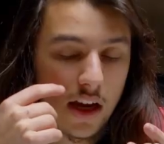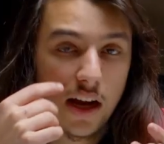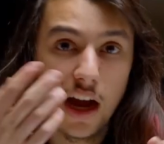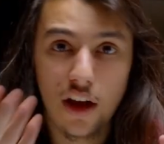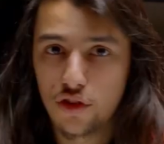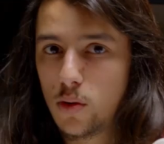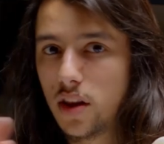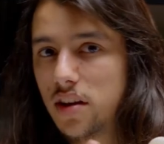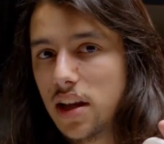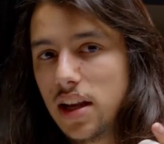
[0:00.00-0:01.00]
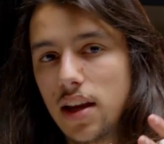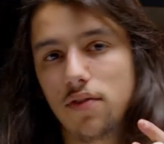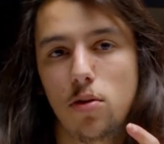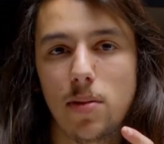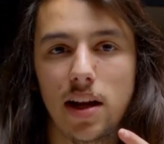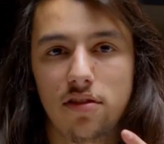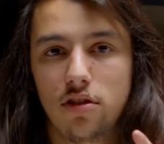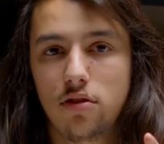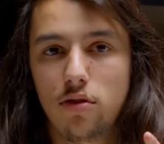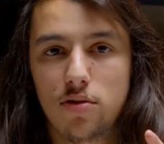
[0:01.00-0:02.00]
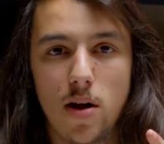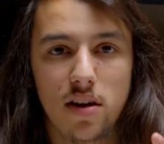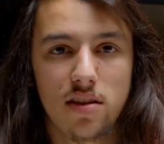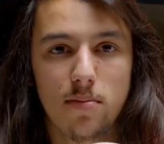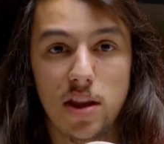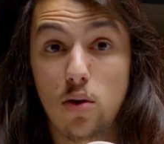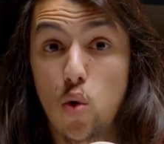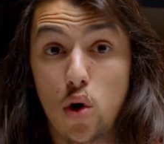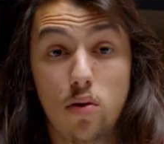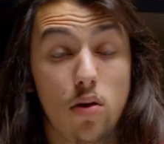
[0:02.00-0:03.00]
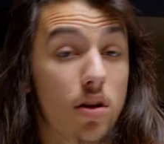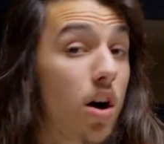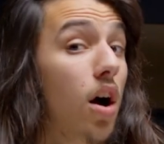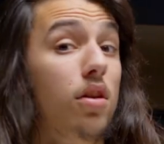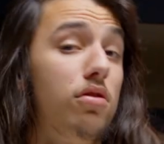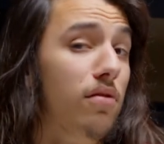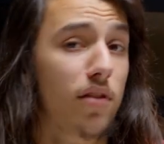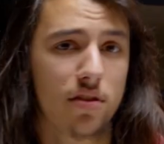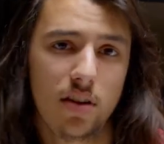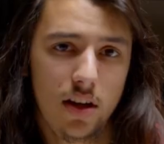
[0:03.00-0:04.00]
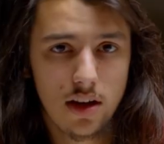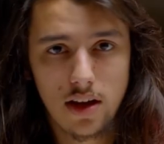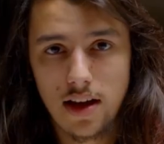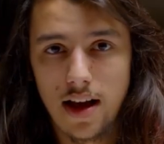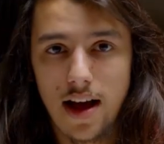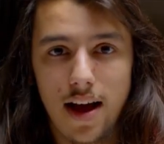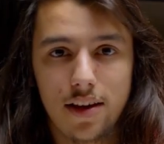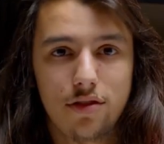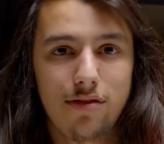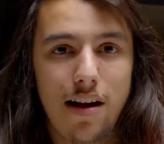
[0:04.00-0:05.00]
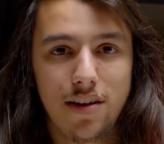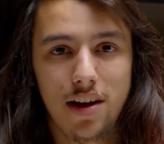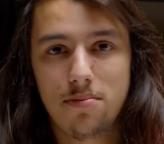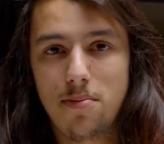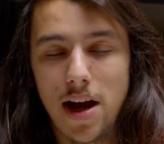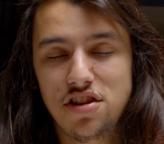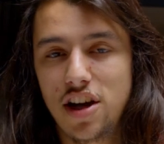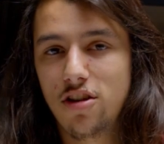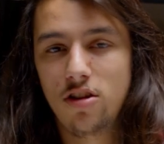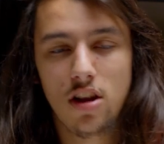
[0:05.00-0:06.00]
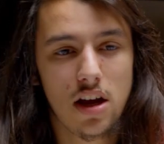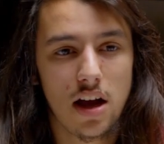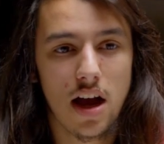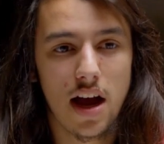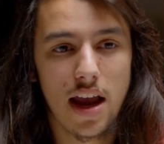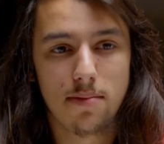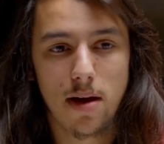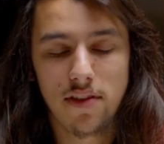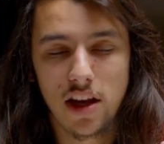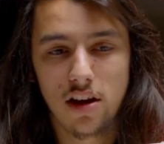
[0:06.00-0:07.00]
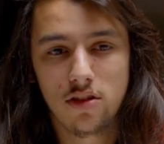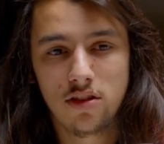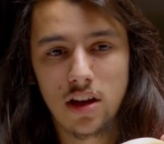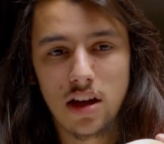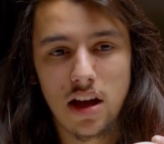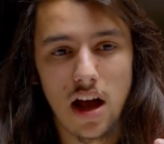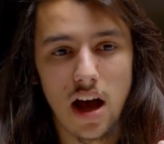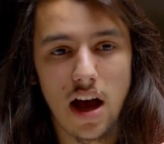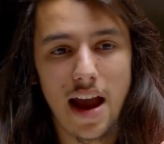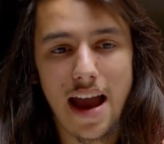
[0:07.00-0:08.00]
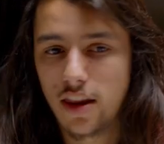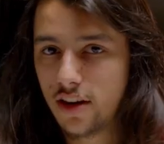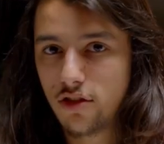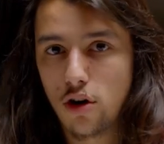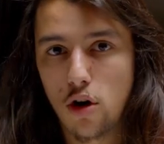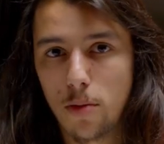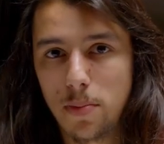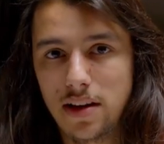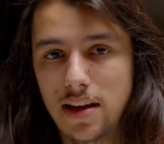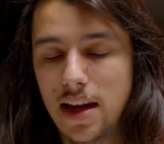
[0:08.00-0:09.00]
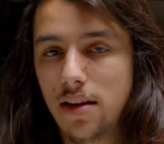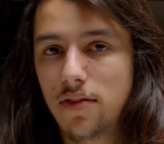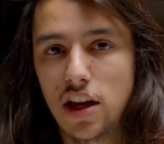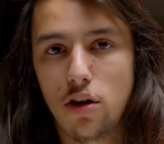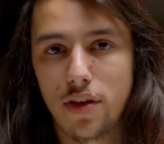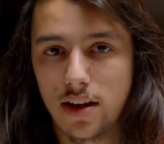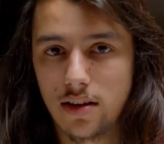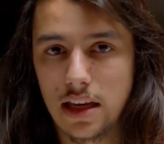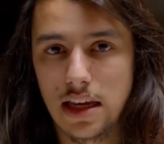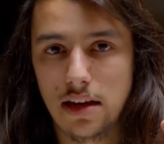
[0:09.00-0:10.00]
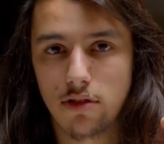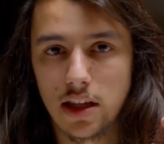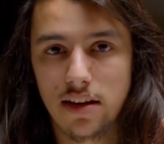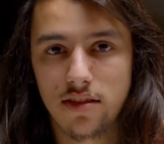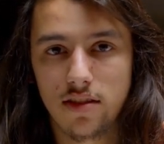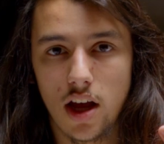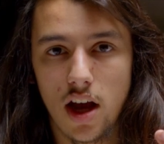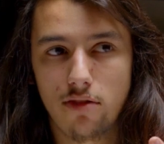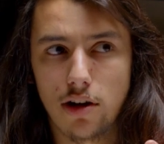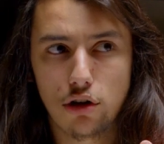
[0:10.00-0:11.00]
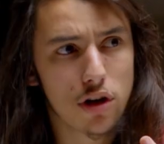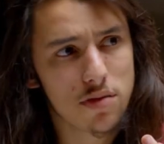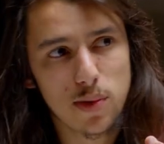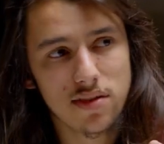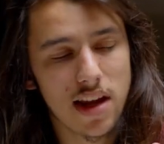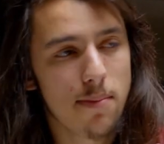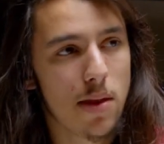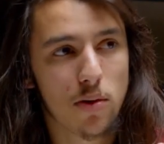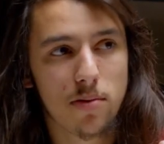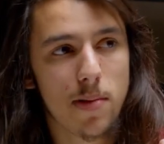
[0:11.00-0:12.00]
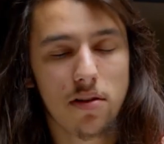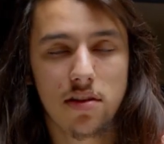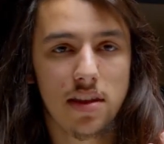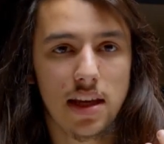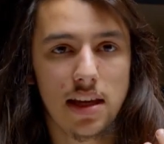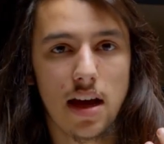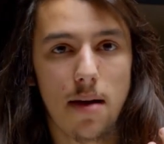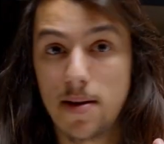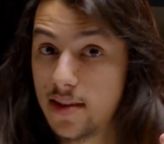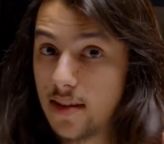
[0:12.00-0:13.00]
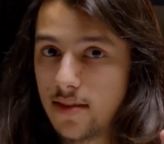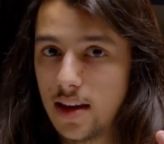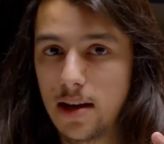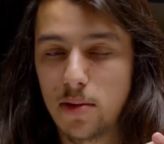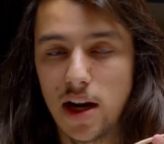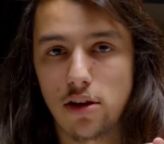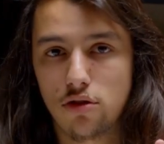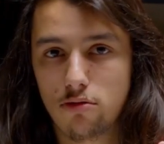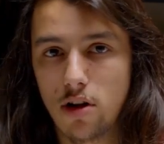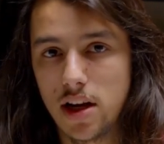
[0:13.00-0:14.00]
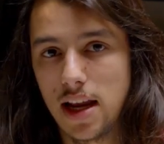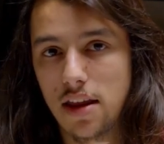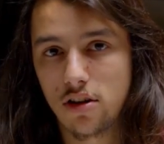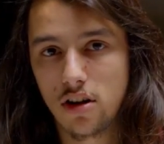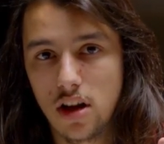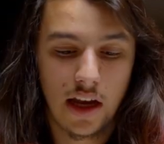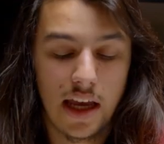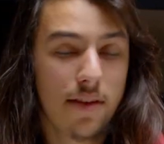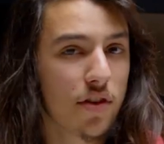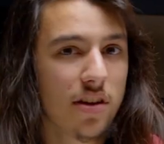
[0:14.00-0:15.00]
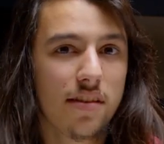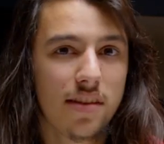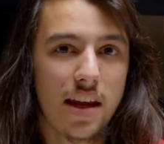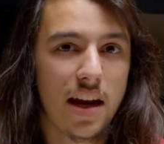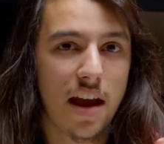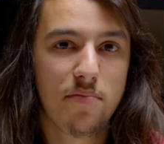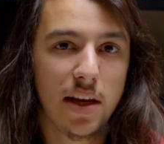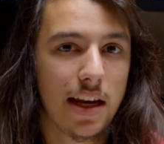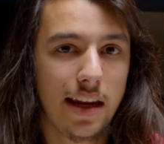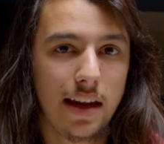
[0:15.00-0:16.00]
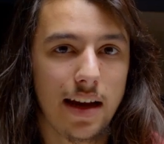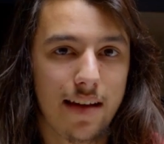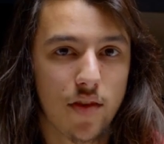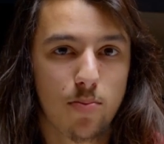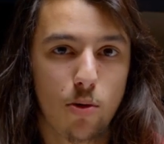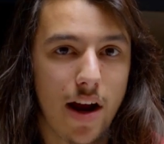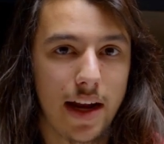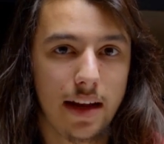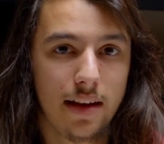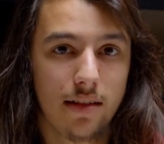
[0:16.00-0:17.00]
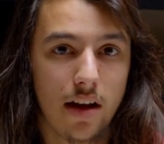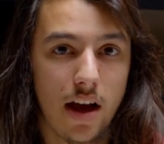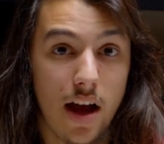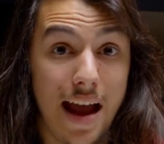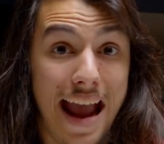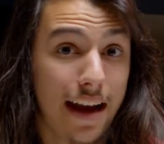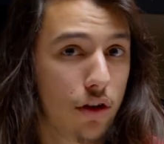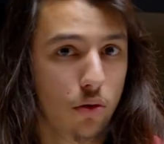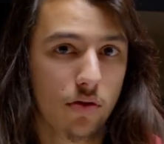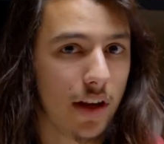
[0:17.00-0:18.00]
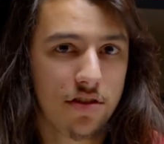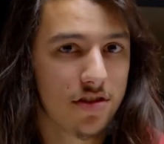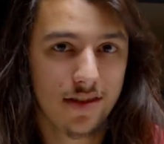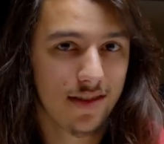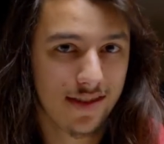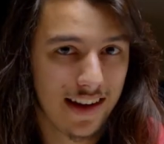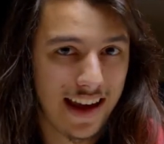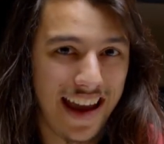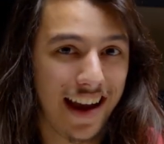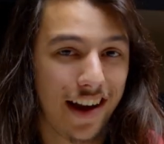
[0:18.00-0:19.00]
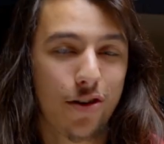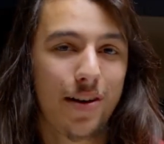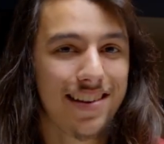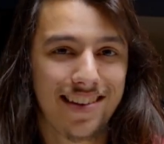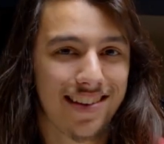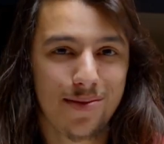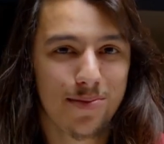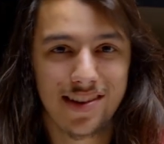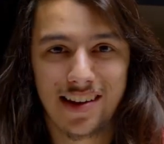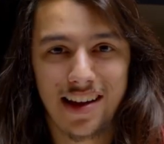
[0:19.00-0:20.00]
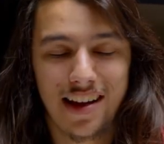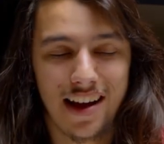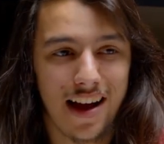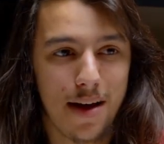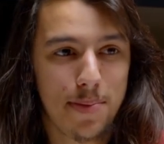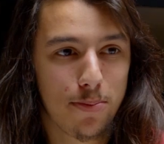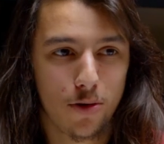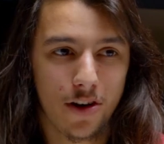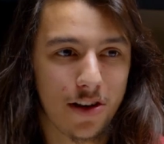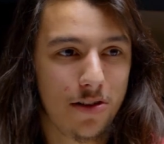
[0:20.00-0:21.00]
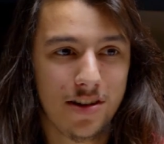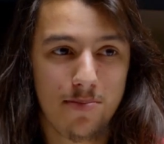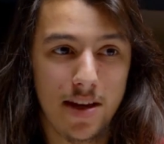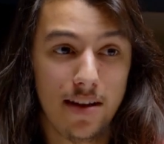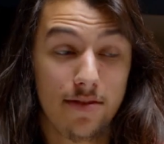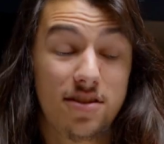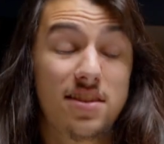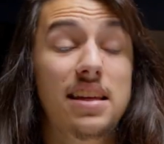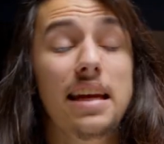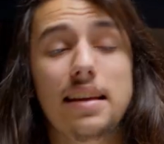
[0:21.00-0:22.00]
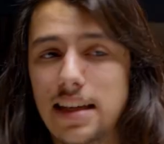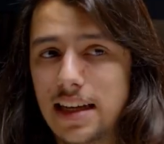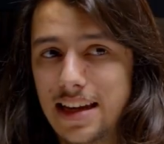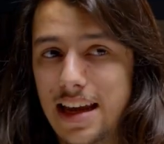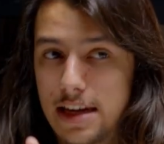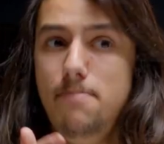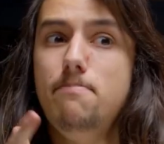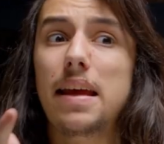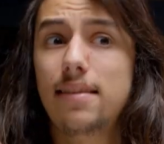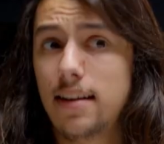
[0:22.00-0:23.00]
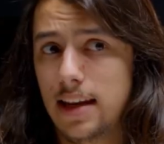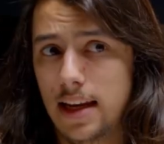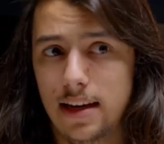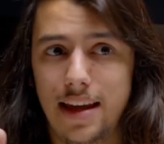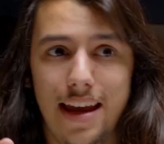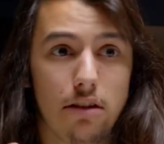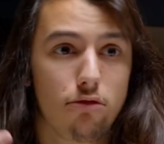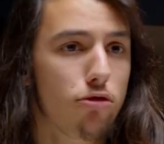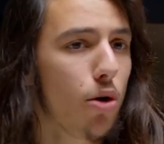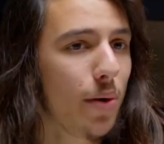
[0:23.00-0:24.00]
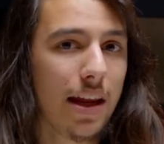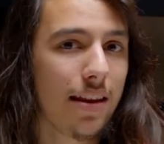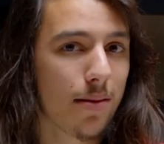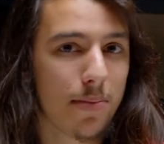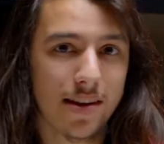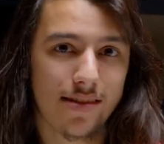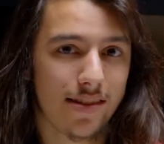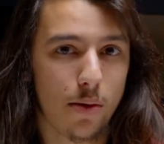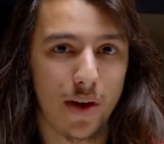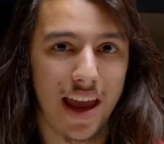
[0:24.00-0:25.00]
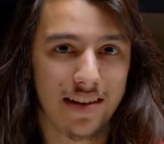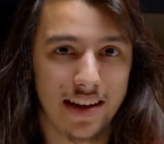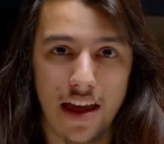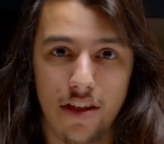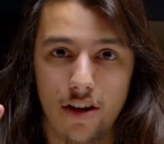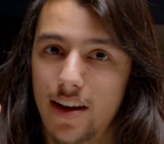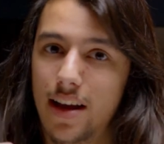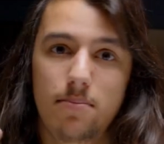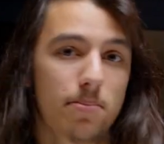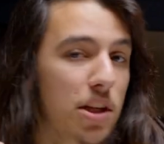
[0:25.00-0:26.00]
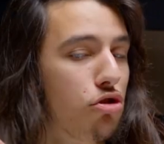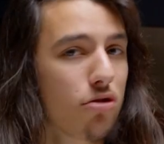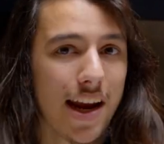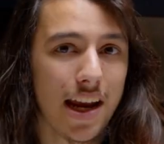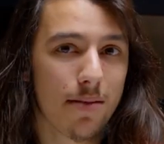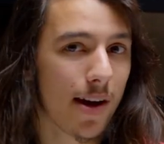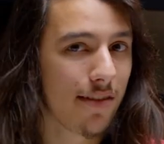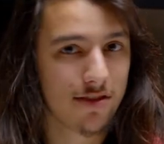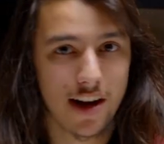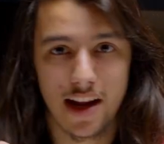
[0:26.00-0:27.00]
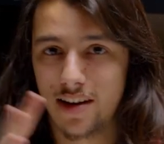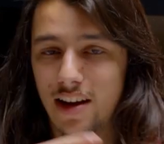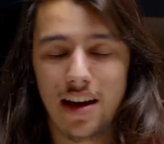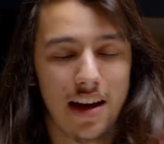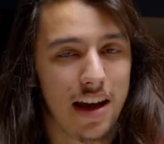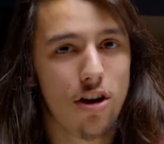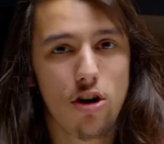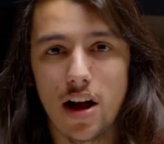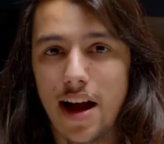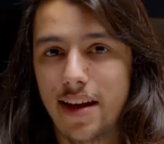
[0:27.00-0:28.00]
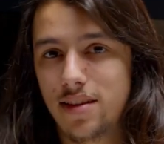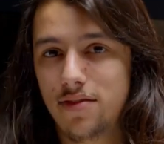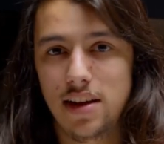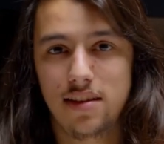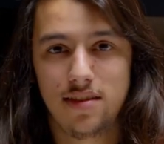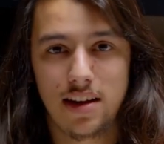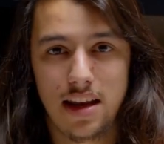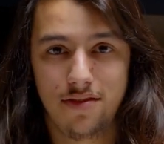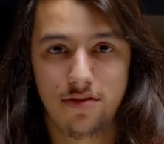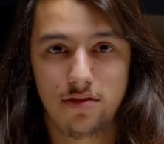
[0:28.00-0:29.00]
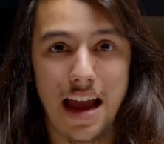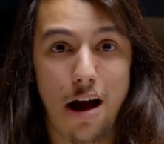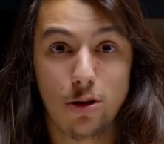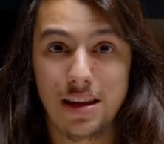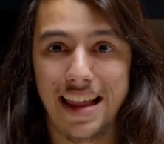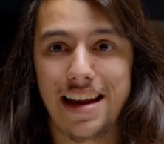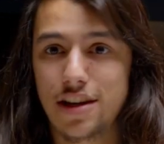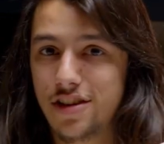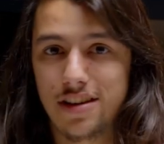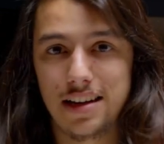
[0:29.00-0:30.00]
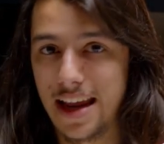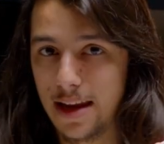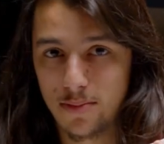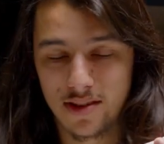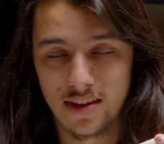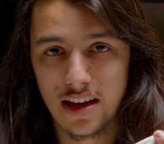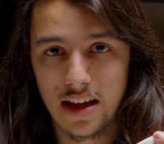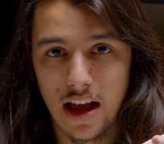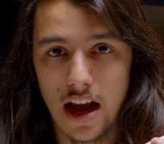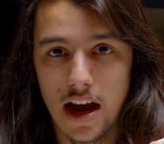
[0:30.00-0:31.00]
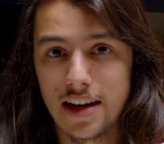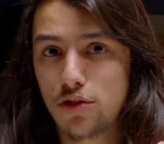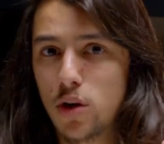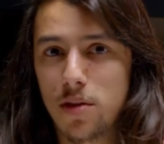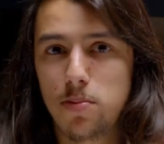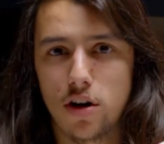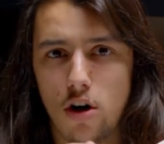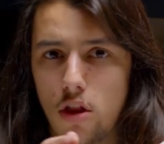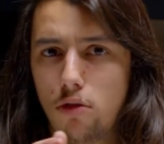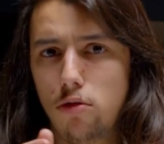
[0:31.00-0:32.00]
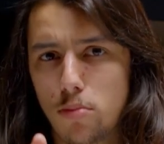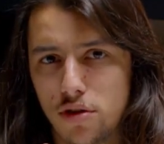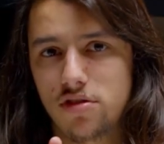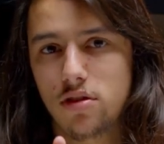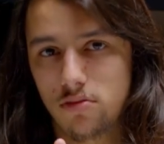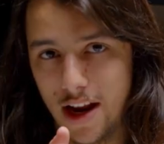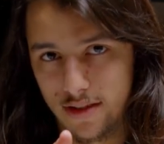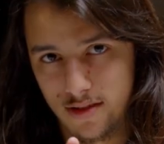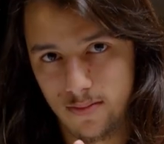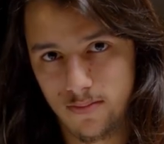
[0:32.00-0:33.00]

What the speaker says: I also wanted to take a few minutes just to respond to some of the quote-unquote controversy surrounding my channel and my videos. Alex Go Herping, he had a video that he released around Christmas time that was about the business that him and I used to run together. And ever since then, I've been getting kind of sporadic accusations and criticisms. People are accusing me of stealing and embezzling and ruining the business that we had together and betraying my friend and all kinds of these kind of outlandish claims. And I just wanted to put all the rumors to rest.